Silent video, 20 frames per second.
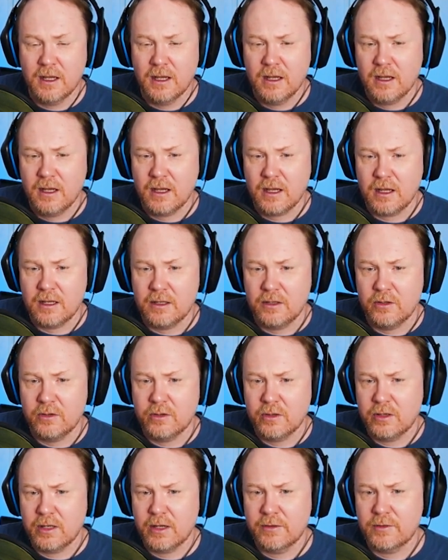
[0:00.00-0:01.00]
and you
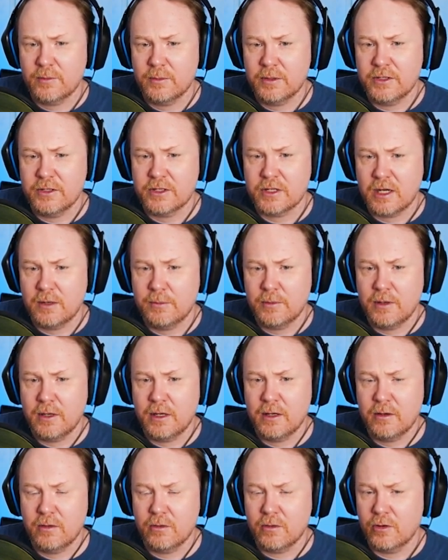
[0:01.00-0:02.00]
don't have the blend shape
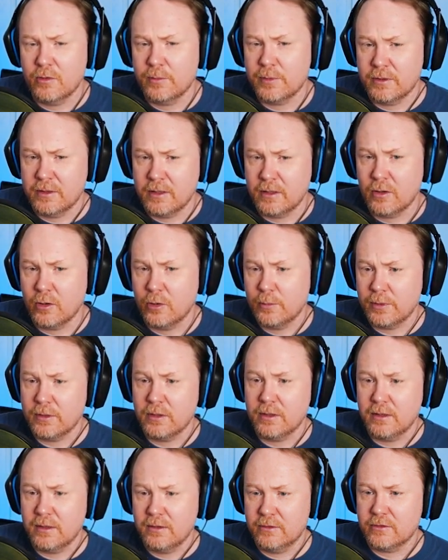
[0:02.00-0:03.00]
editor open, then open
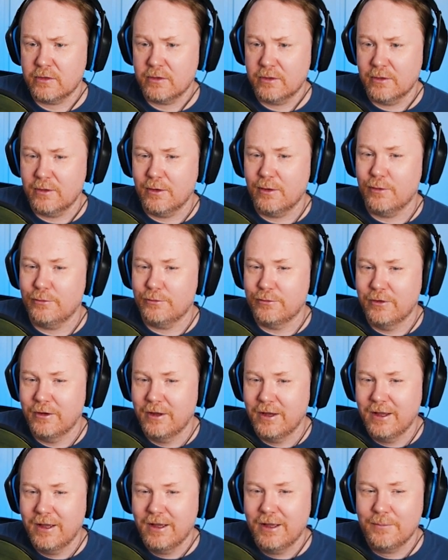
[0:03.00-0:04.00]
it and turn it off
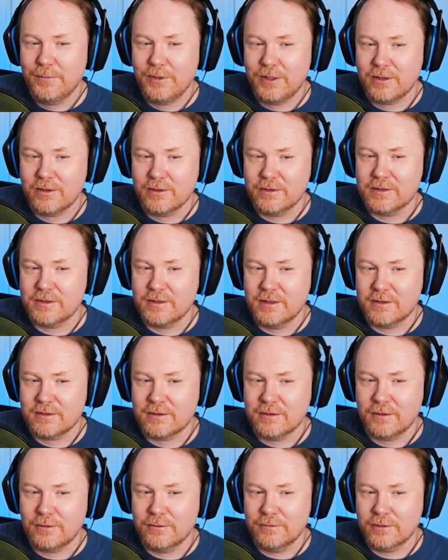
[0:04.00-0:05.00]
because it's
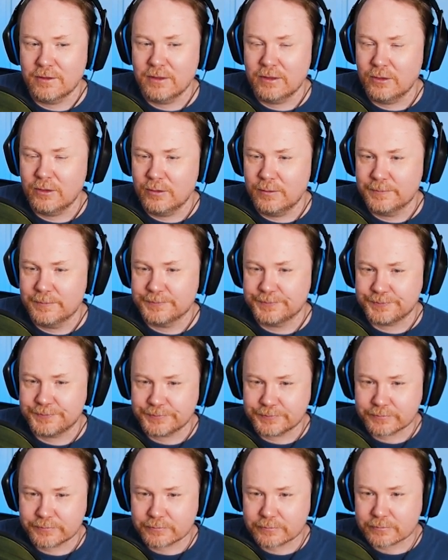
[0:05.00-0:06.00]
not very good.
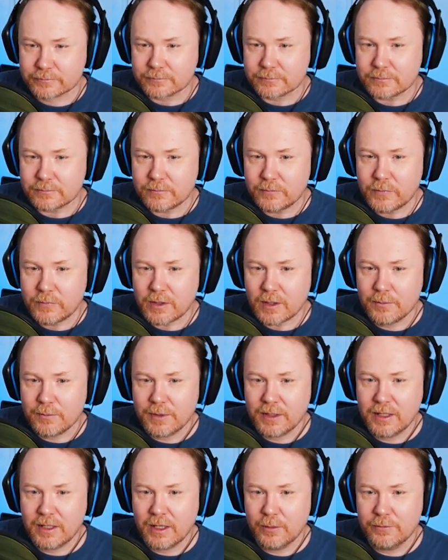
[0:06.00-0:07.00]

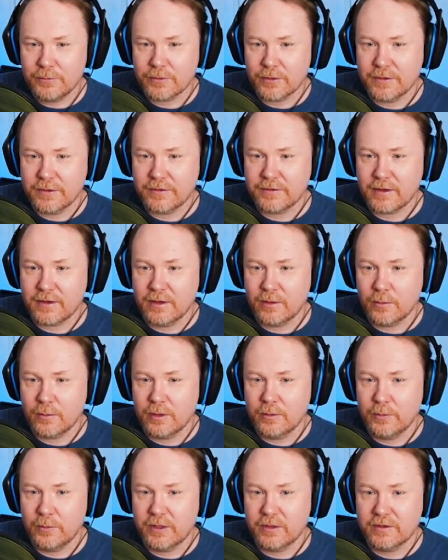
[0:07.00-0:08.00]
But now we've got this other
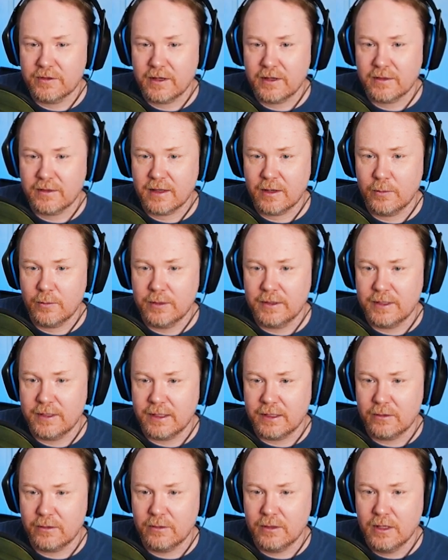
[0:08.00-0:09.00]
one, we can take that one
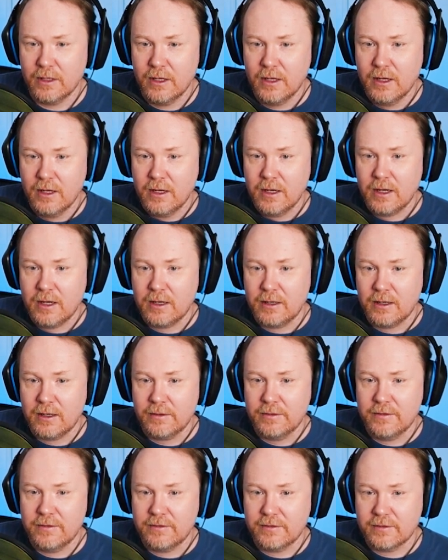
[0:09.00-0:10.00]
down. And now
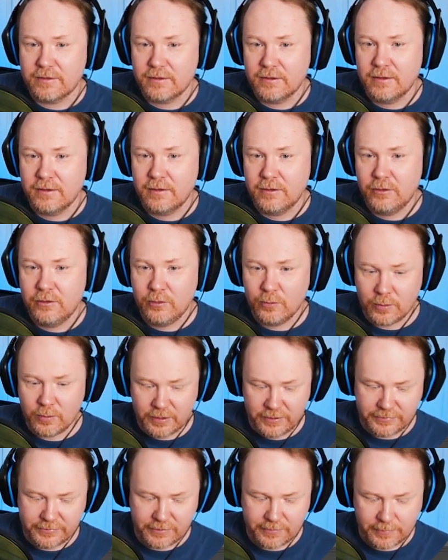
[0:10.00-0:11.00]
this new one
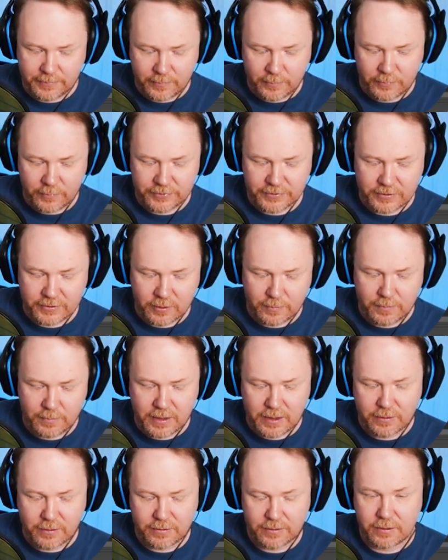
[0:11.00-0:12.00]
is up and we'll just go
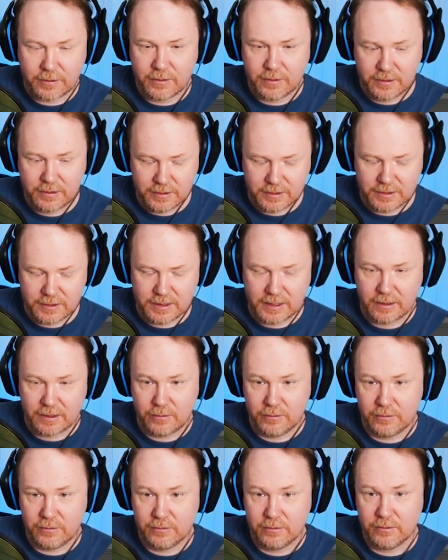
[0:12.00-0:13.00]
mouth
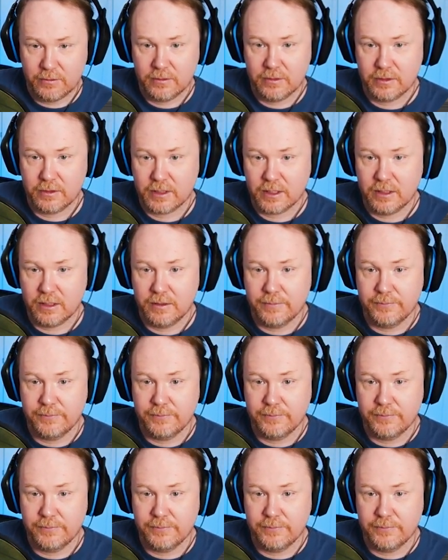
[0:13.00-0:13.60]
down. Okay.